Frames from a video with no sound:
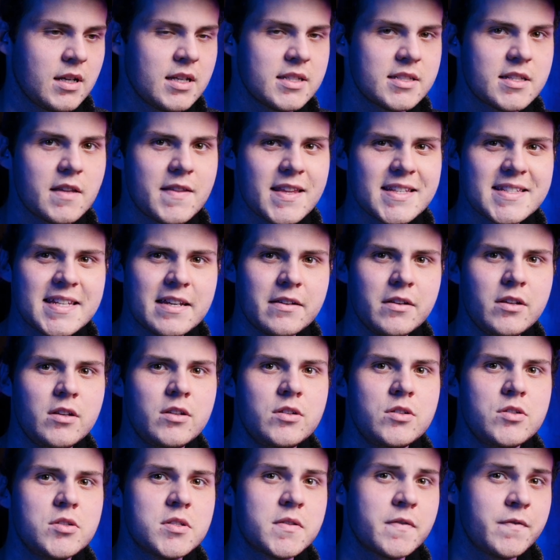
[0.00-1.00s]
So that's how you
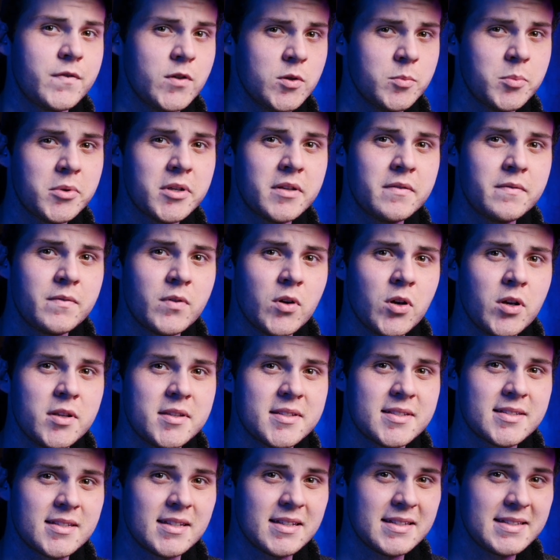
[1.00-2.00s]
use
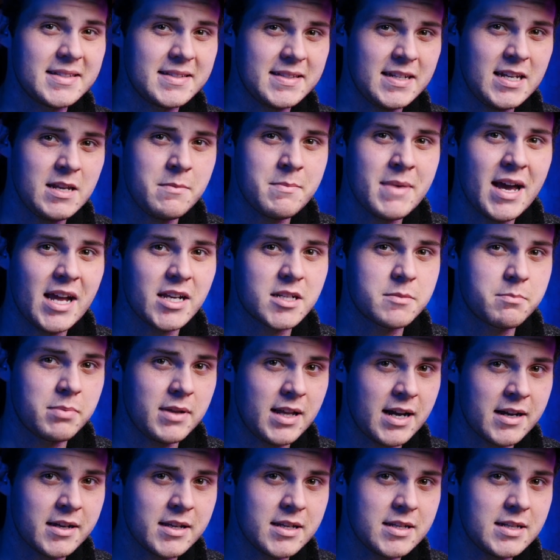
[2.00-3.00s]
Filmconverts CineMatch
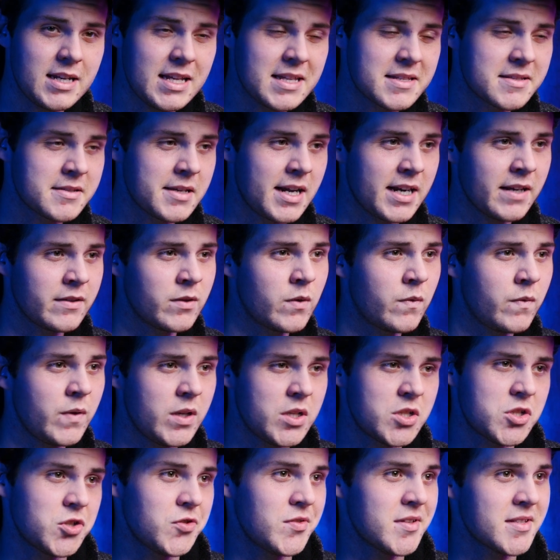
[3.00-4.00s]
plugin inside of
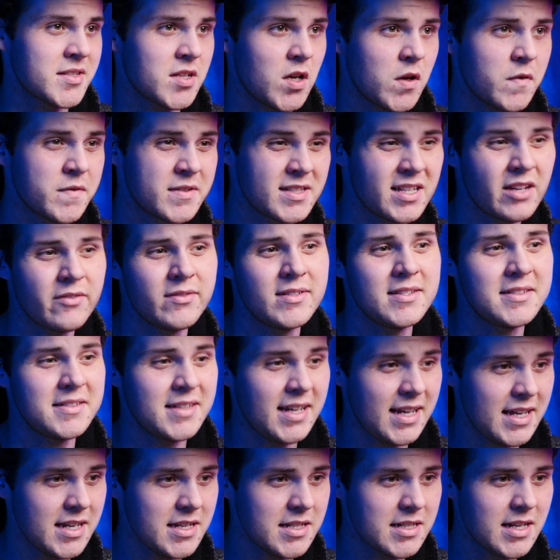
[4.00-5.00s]
DaVinci Resolve
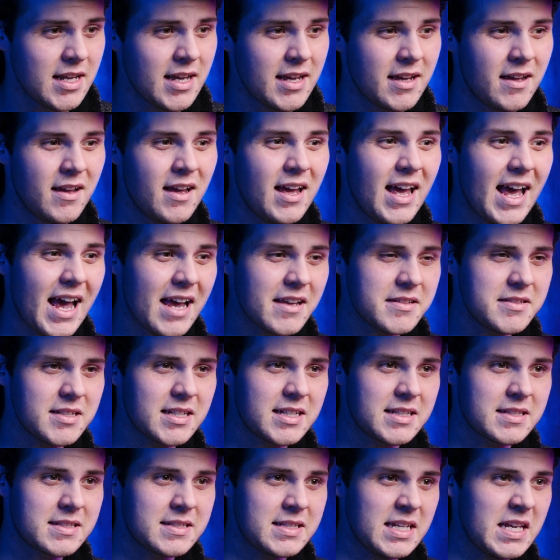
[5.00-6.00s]
17. As you
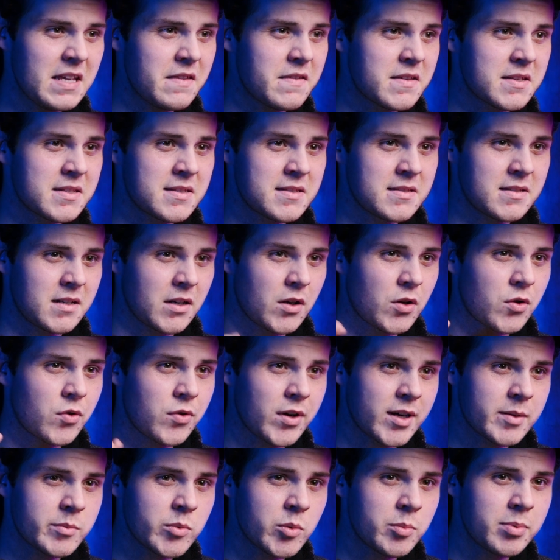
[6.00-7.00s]
can see, this is an
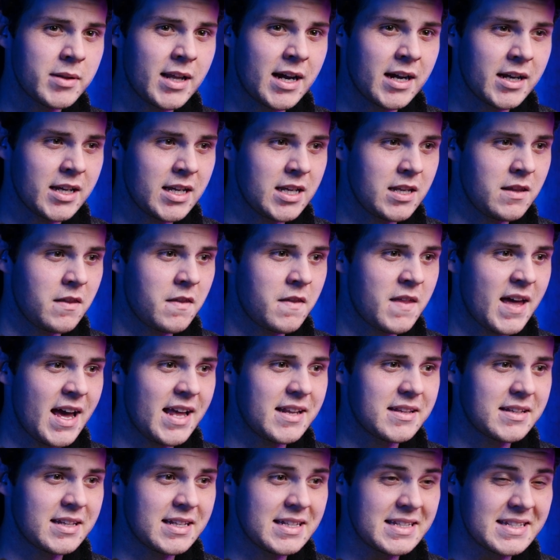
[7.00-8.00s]
incredible plugin
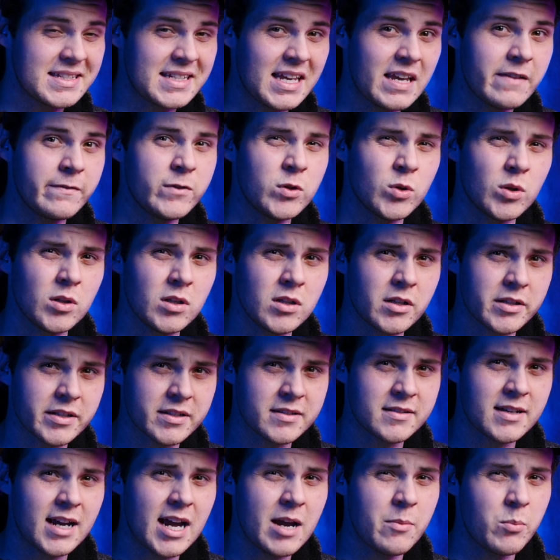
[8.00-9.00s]
that can save you a lot of
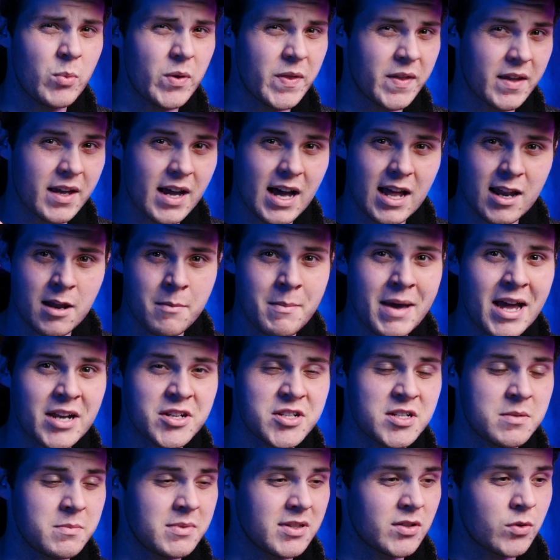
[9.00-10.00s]
time with color
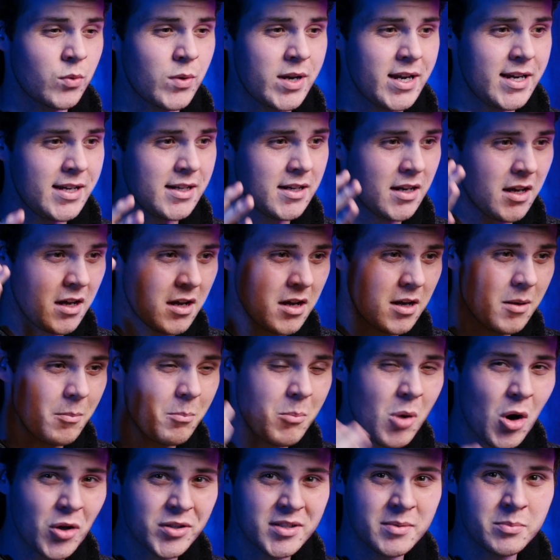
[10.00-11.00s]
matching between
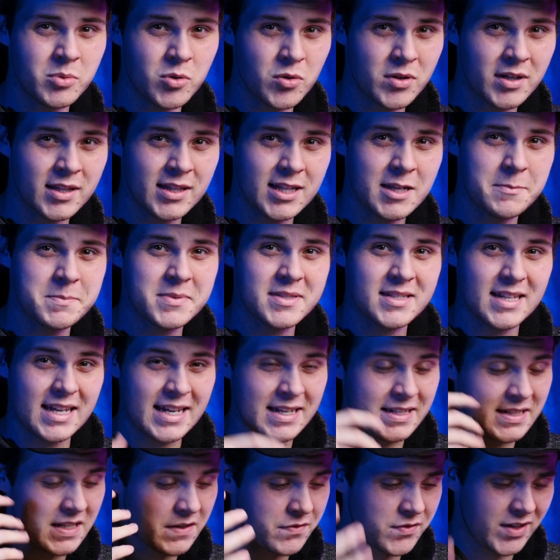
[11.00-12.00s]
multiple clips
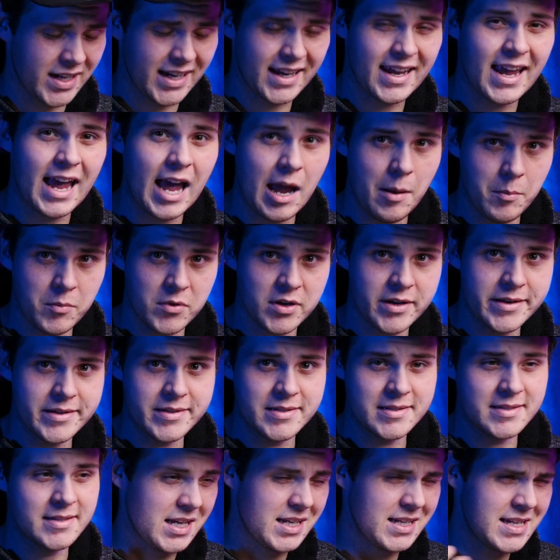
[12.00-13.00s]
and different
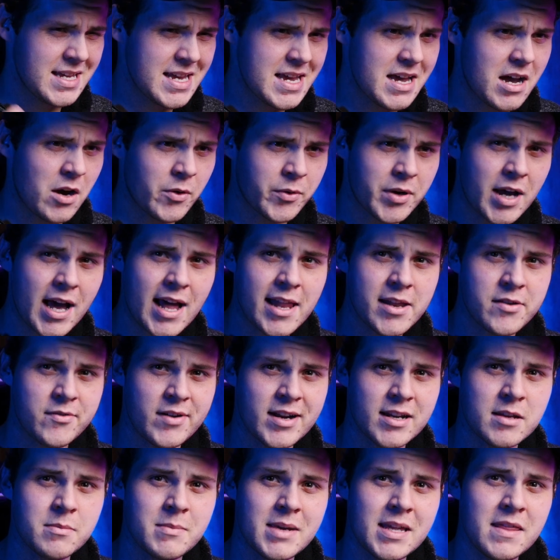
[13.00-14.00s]
cameras. Yeah, I would highly
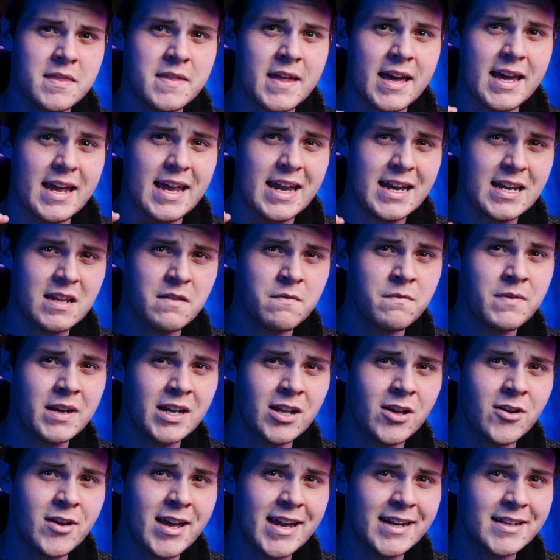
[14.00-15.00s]
recommend that any
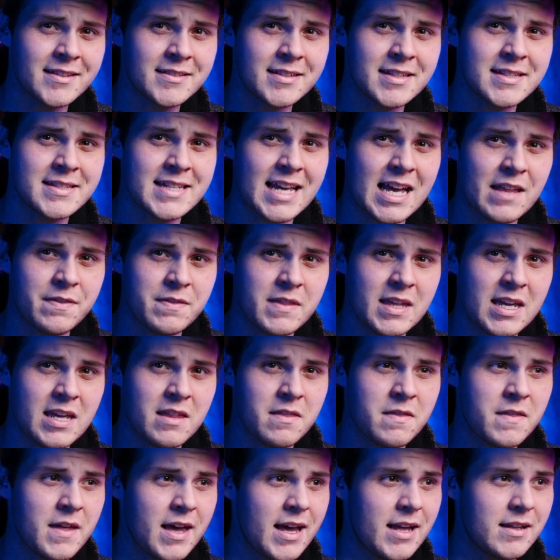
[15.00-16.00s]
video editors out there
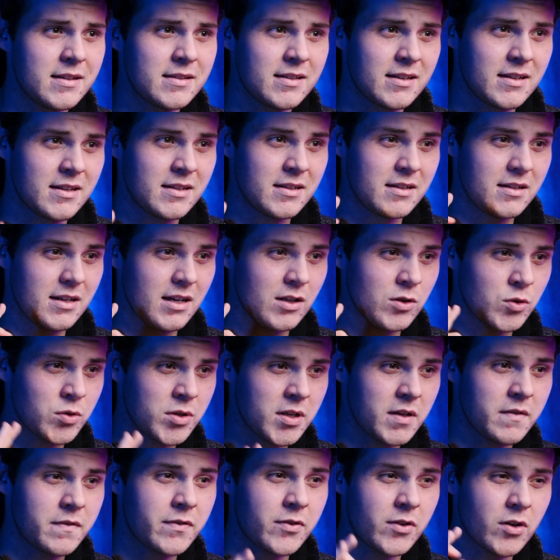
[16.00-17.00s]
that are
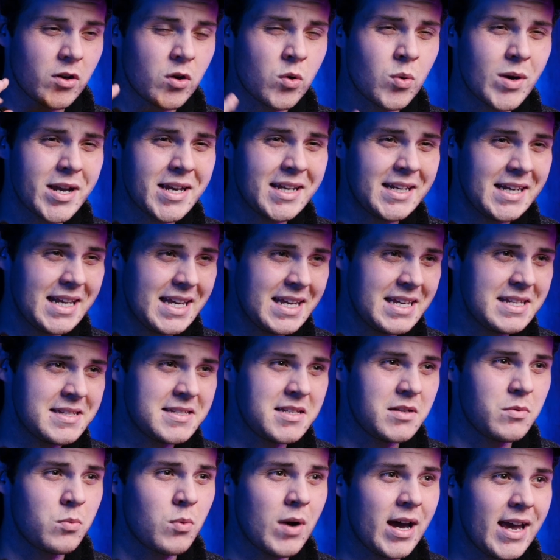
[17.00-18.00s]
looking for a quick and
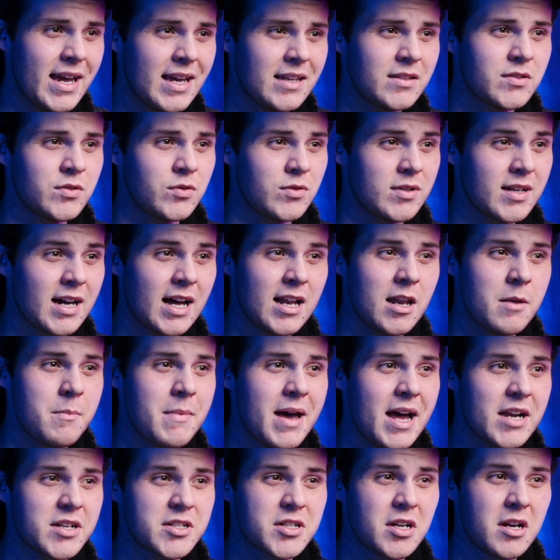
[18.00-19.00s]
easy way to color
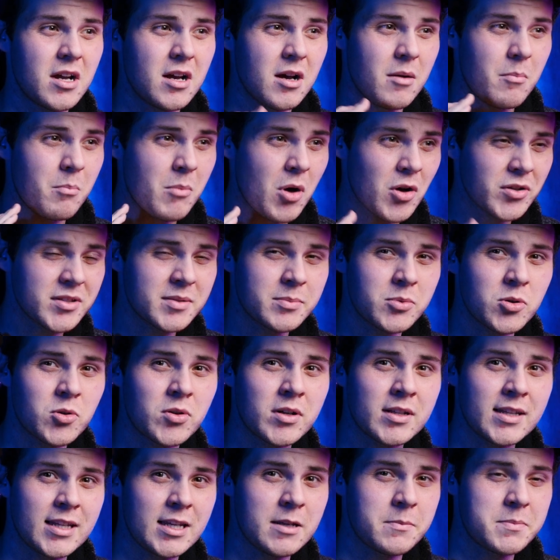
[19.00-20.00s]
match multiple
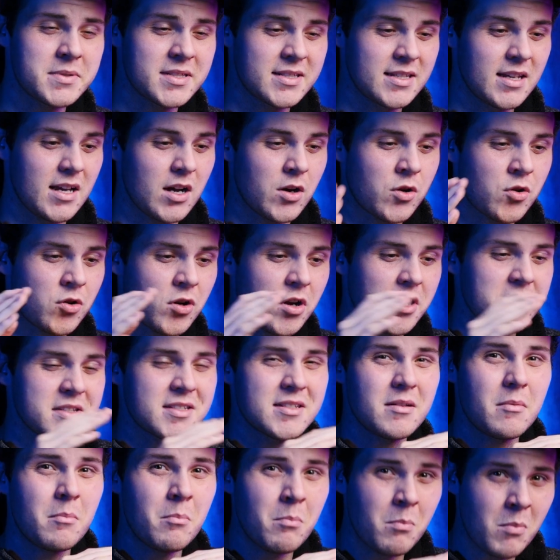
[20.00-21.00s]
clips across
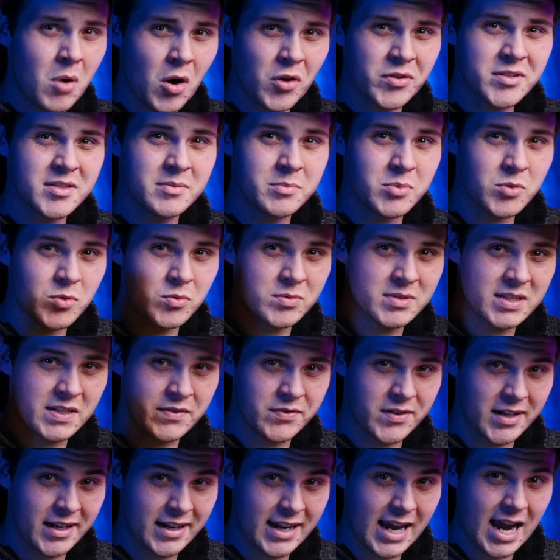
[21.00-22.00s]
multiple
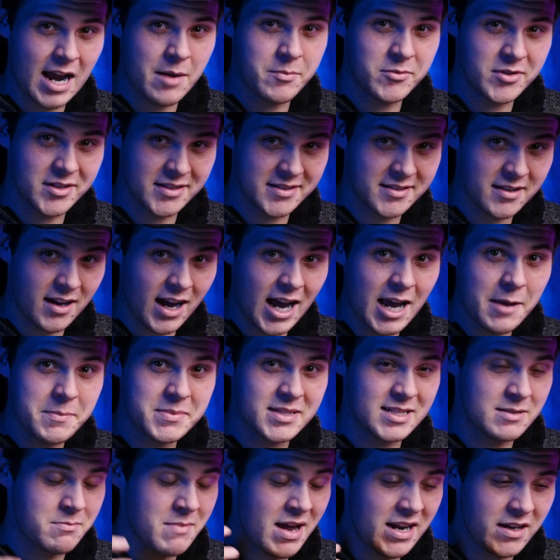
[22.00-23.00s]
different camera types
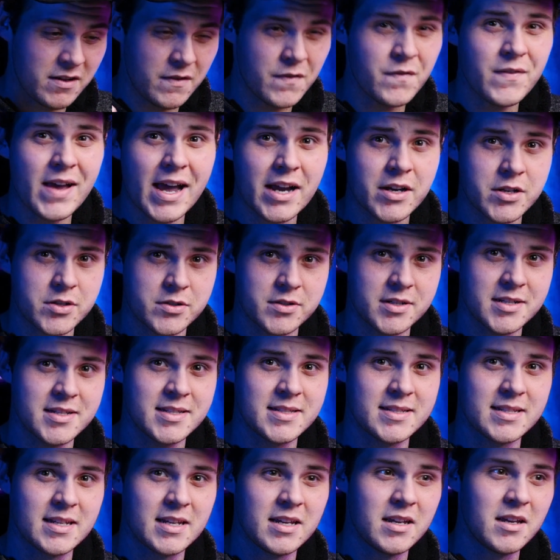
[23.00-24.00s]
and
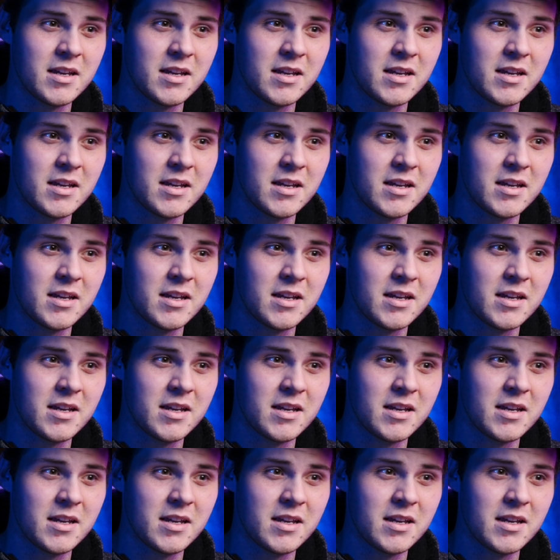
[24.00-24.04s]
manufacturers,